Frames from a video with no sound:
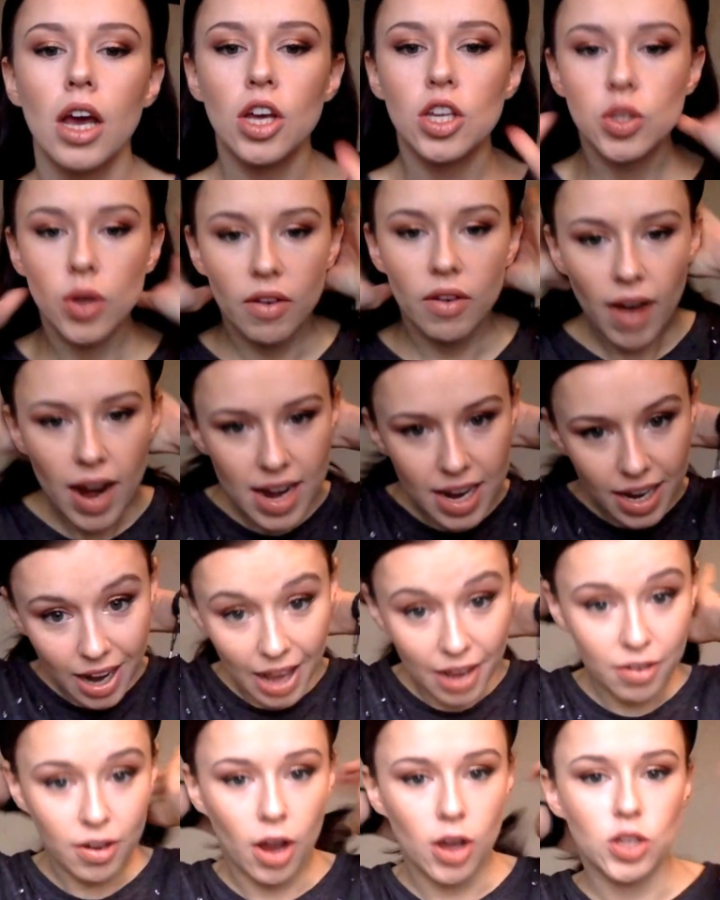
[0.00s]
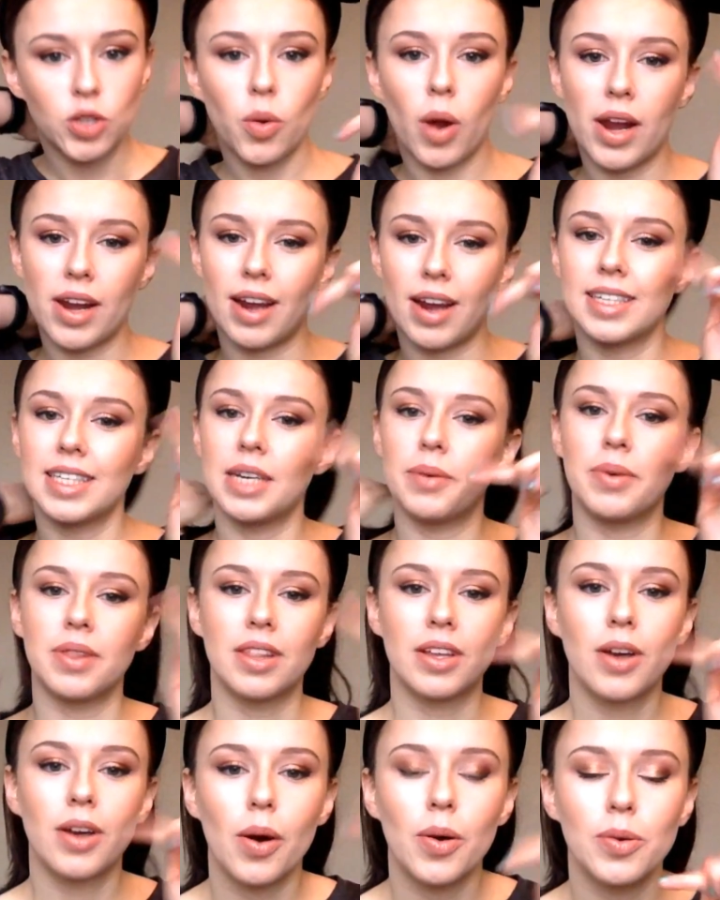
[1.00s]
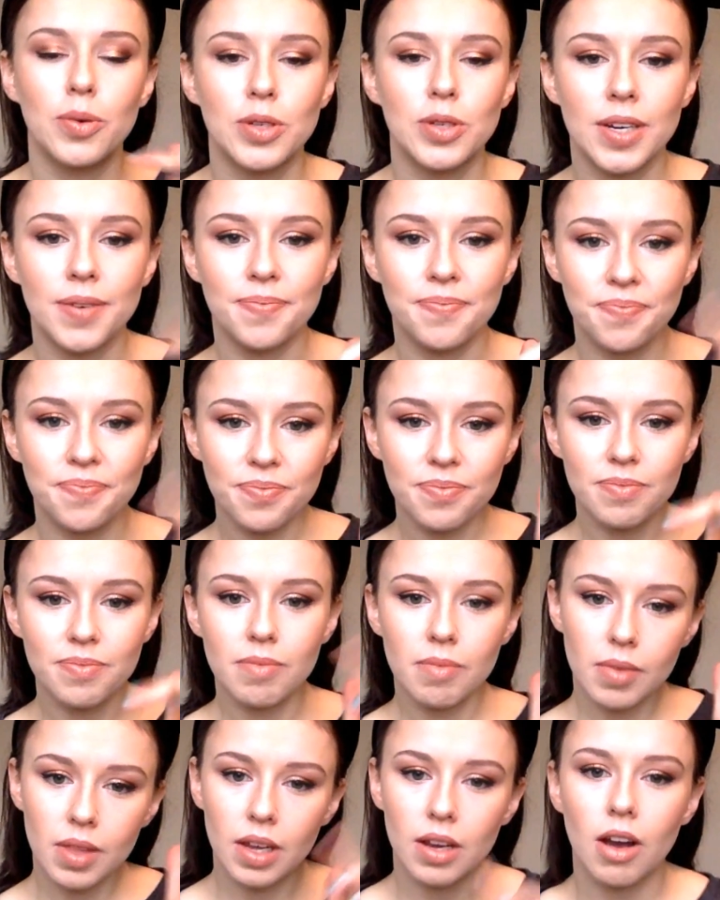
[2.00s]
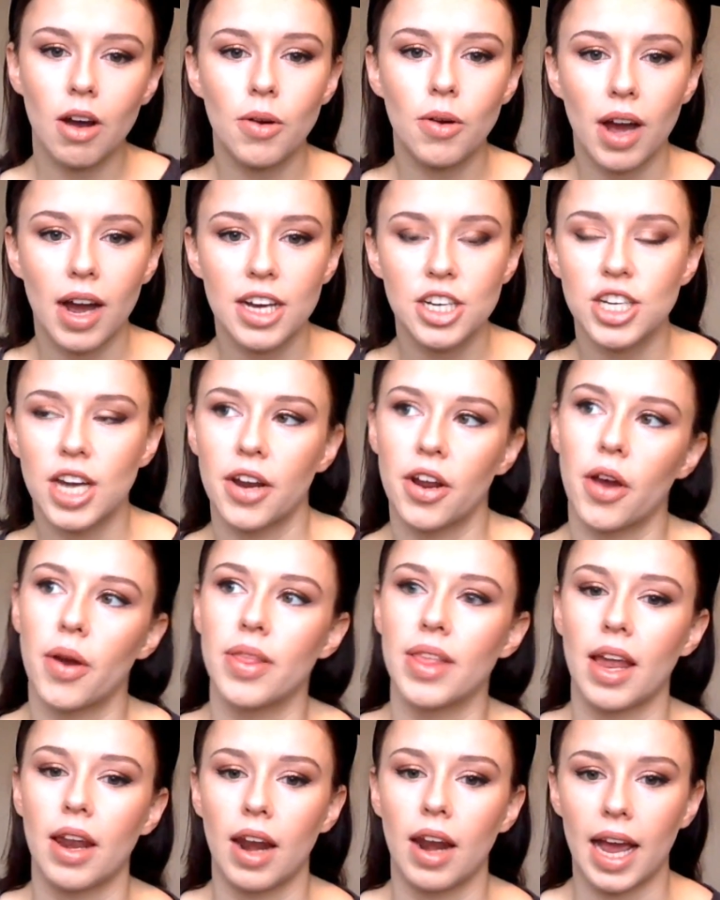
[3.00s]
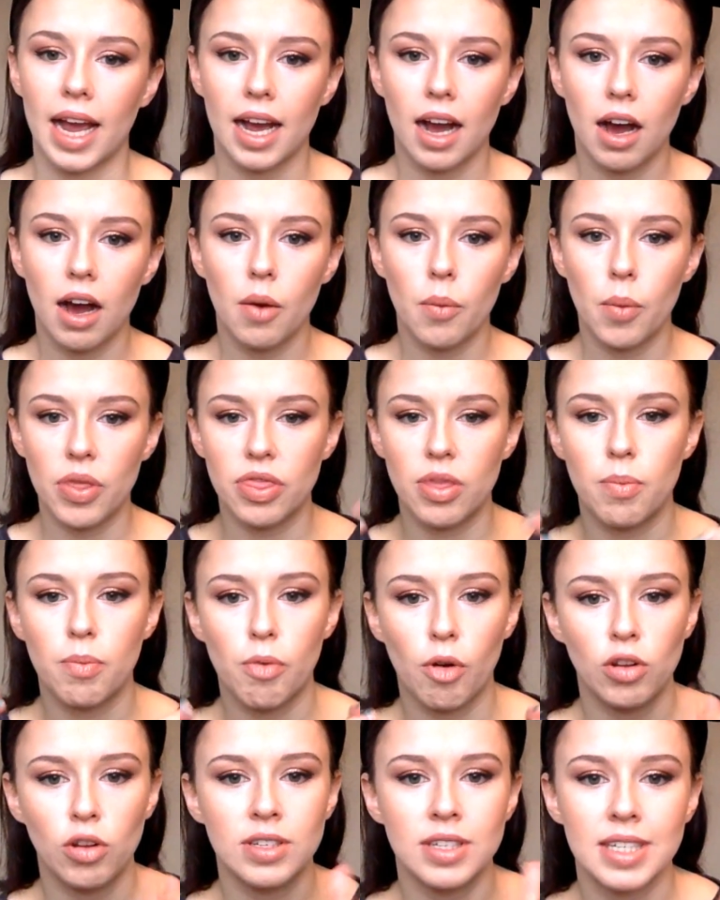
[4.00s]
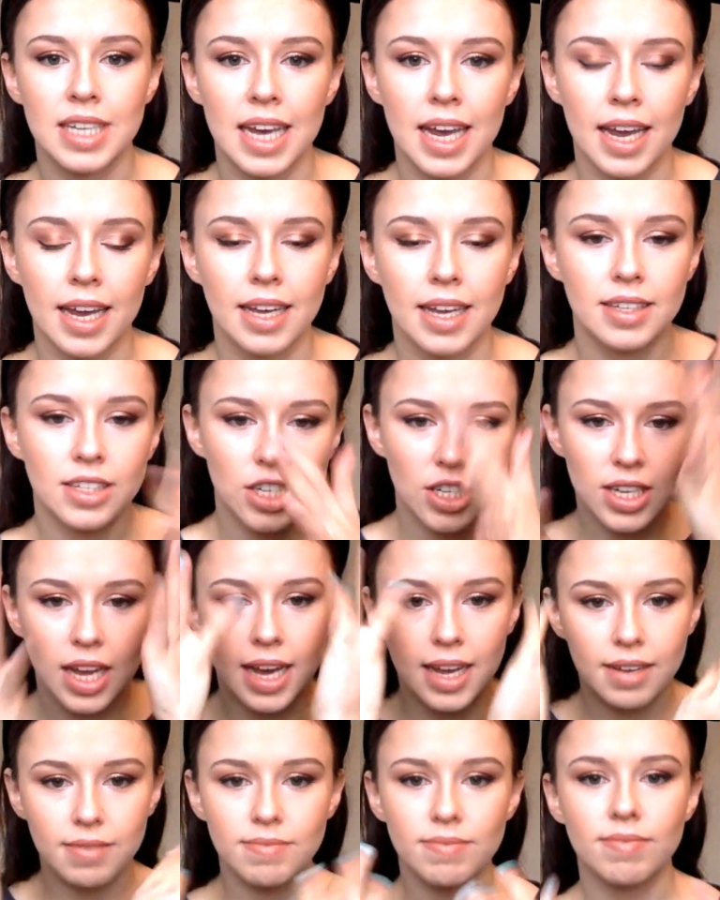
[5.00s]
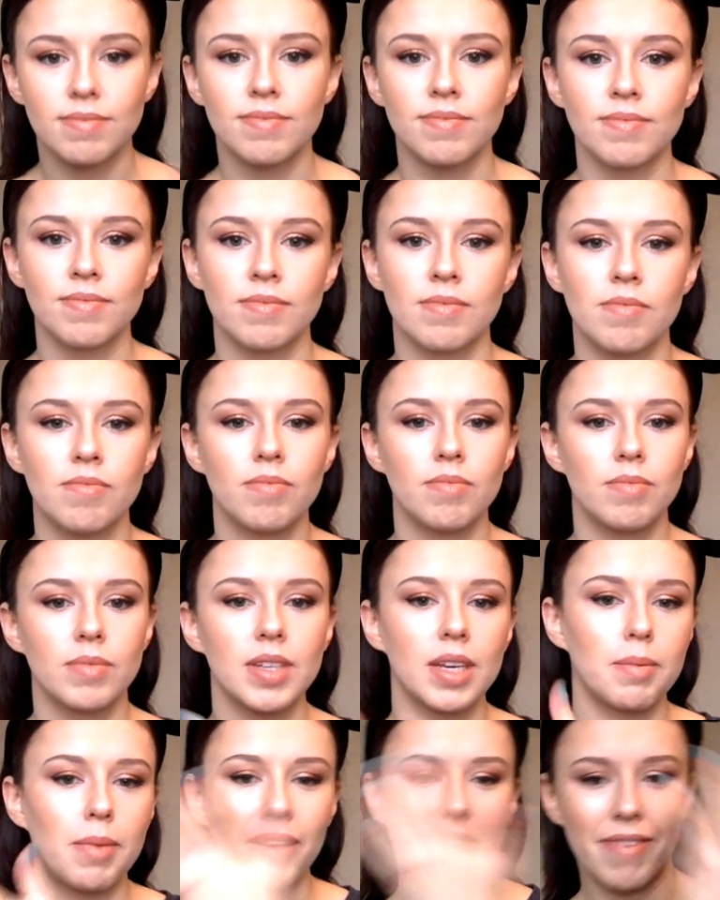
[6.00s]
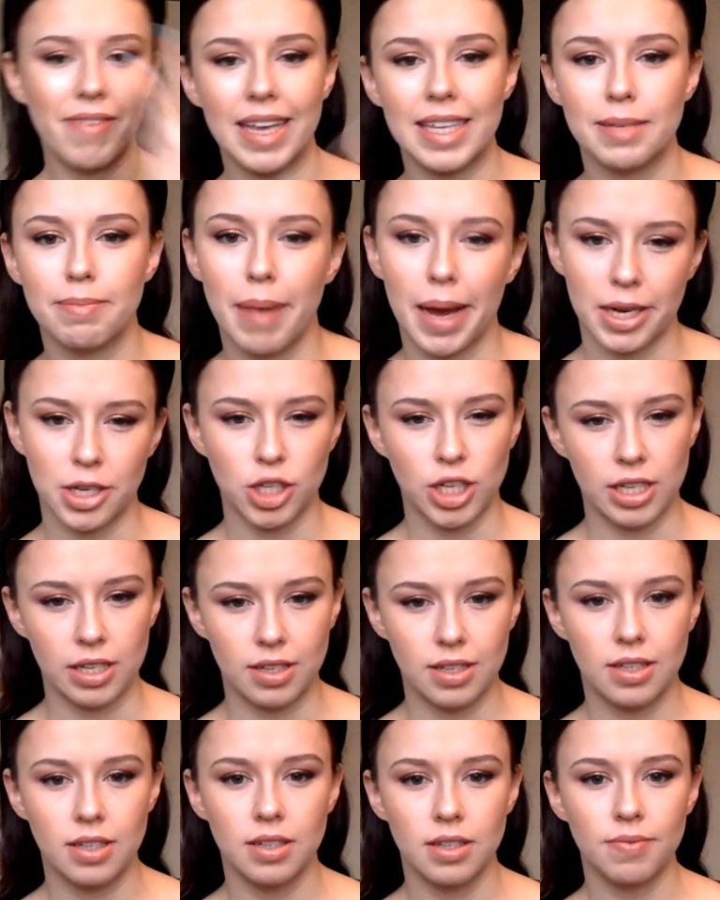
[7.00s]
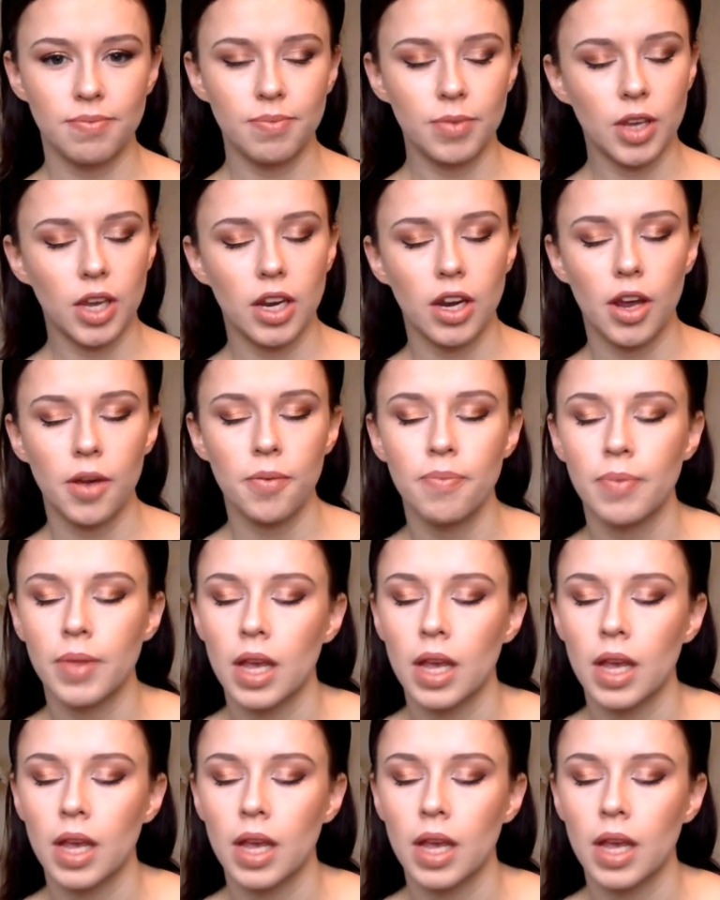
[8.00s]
So I find it like goes quite nicely with the gold eyeshadow, and then like with the bronzing, just like it's like my face matches, you know.